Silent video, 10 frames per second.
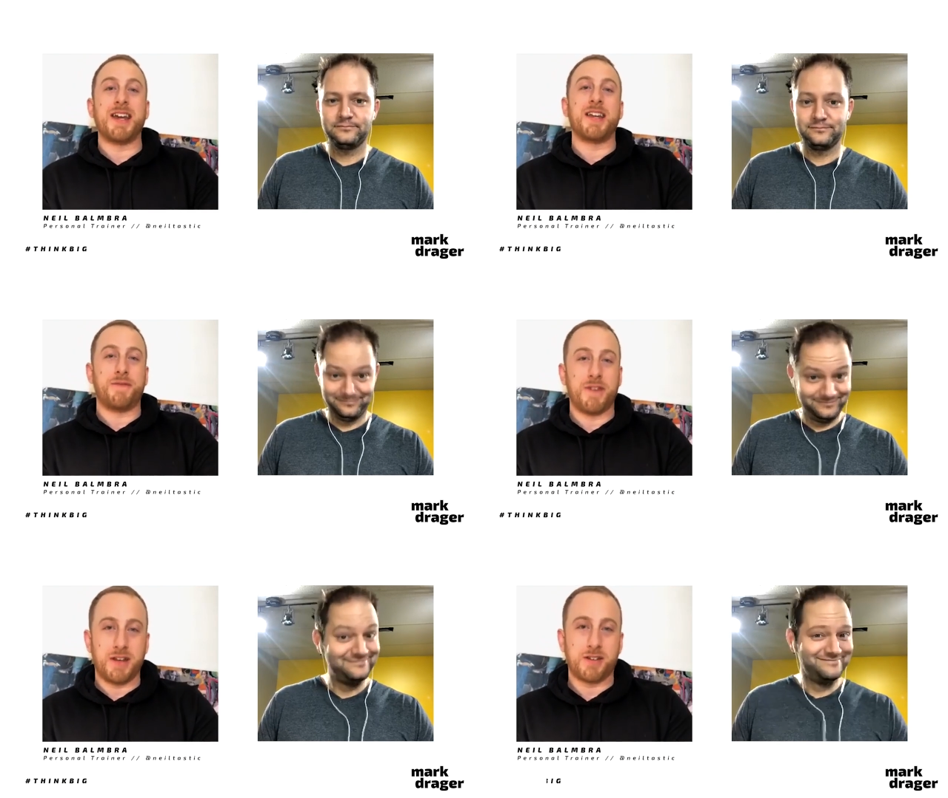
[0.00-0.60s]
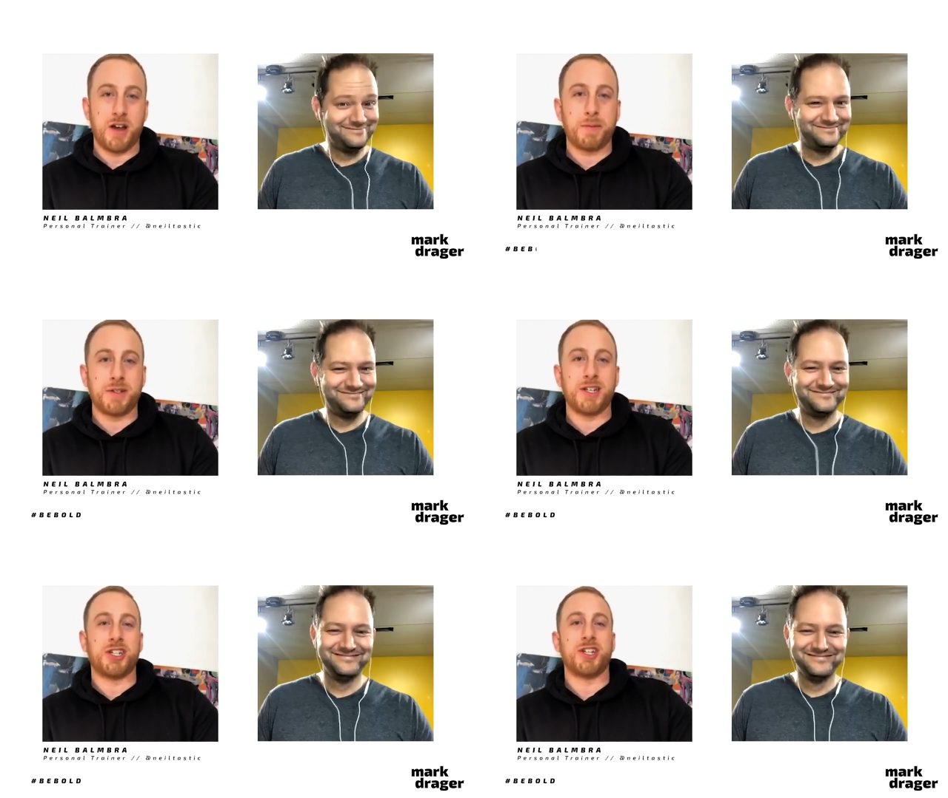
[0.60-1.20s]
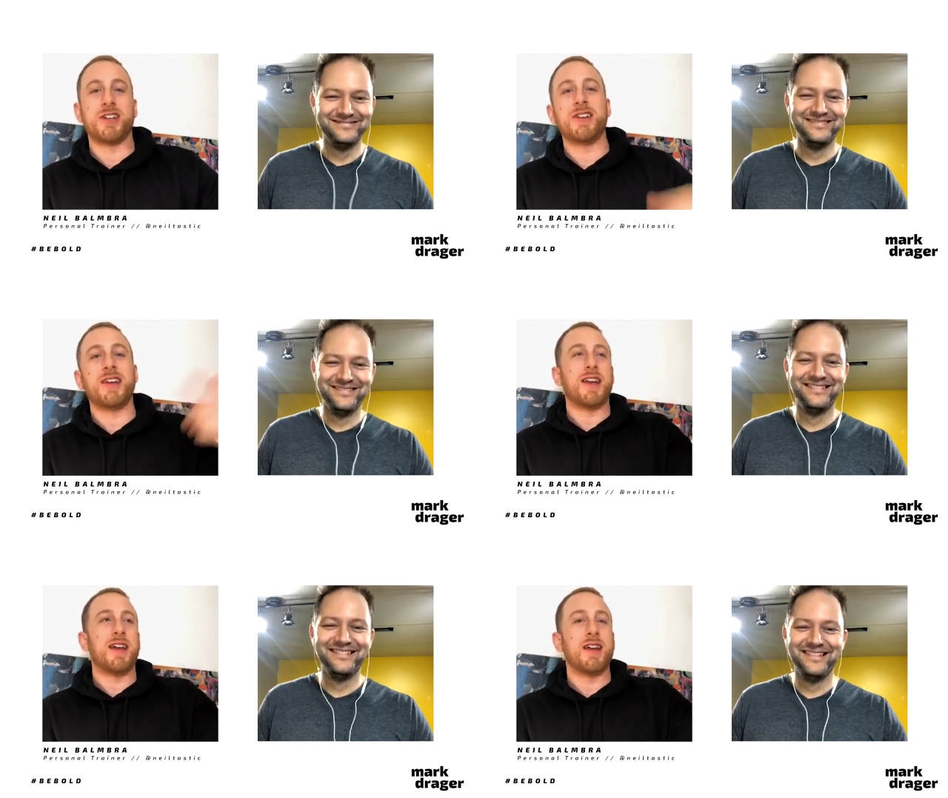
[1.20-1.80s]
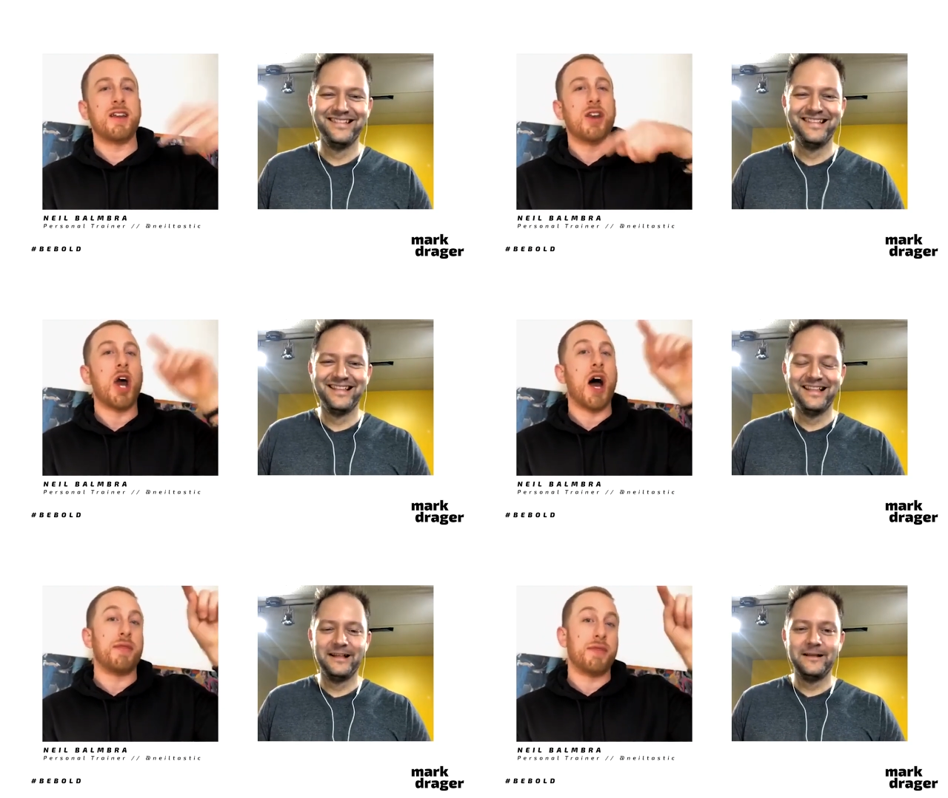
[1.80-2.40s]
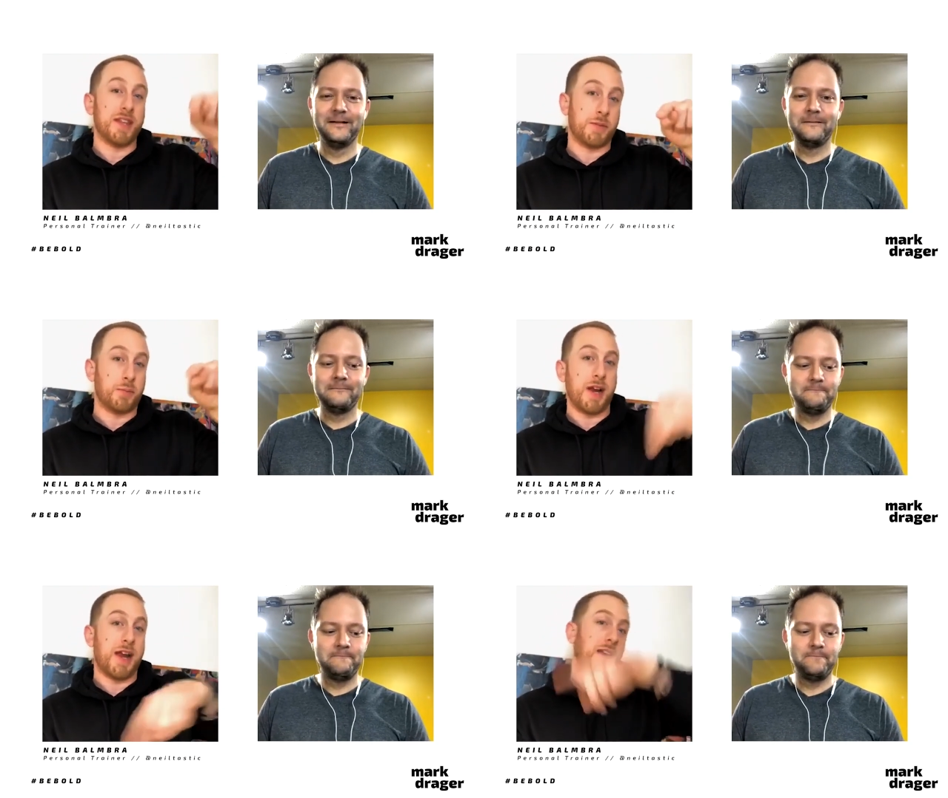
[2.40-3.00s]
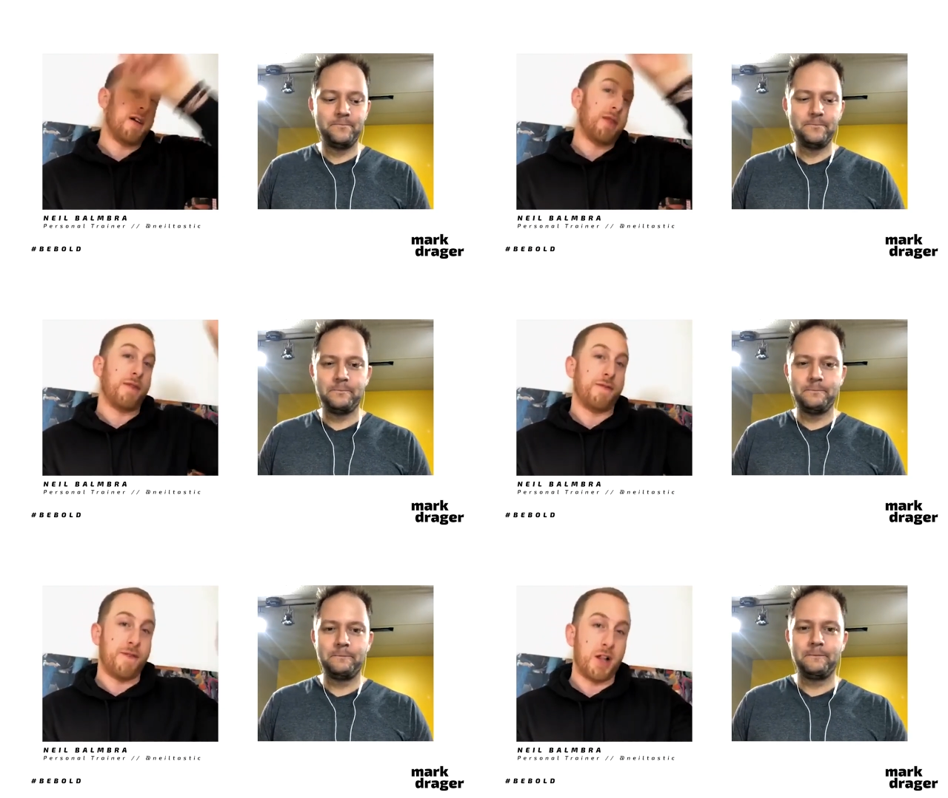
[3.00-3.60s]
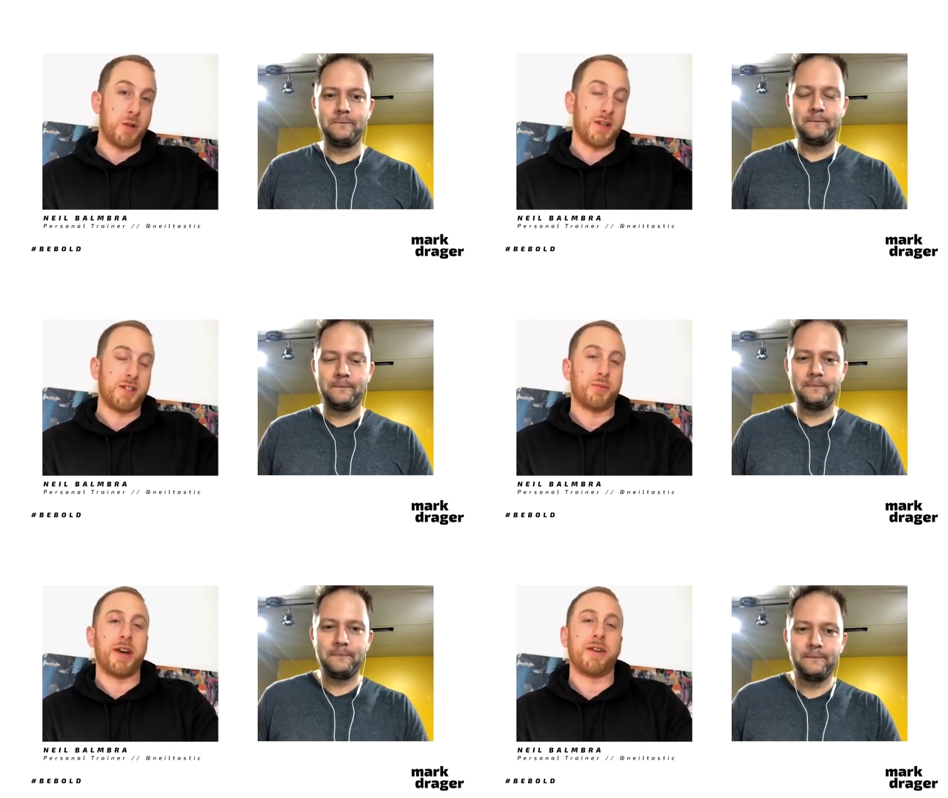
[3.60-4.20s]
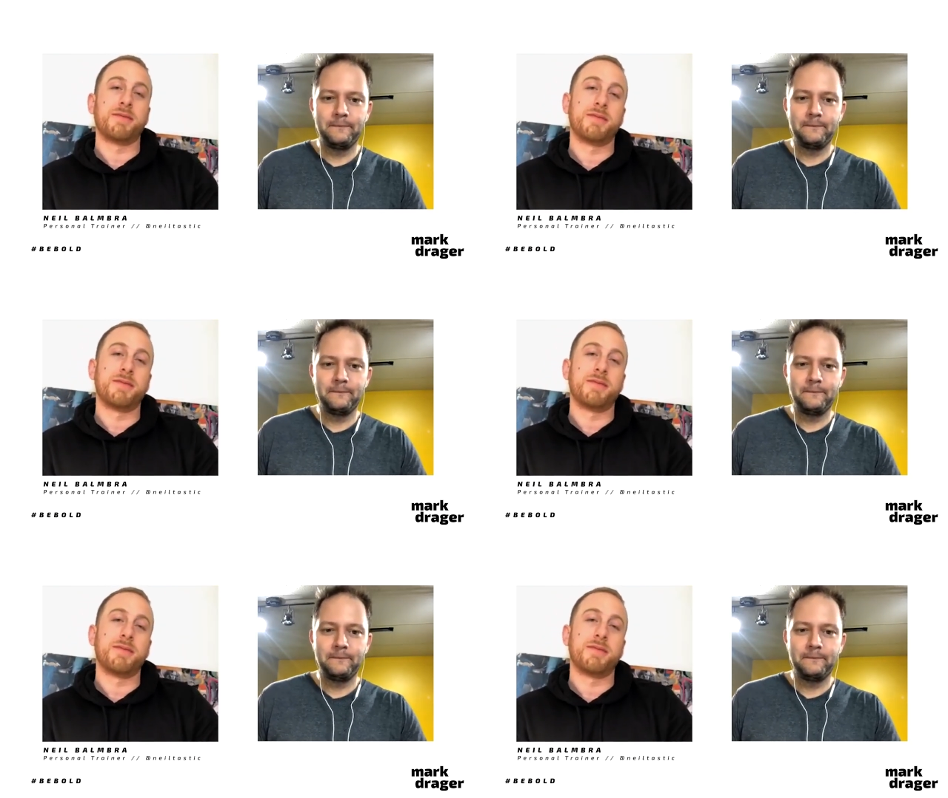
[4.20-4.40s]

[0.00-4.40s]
Speaker 1: in a fitness competition, not this spring, the following spring,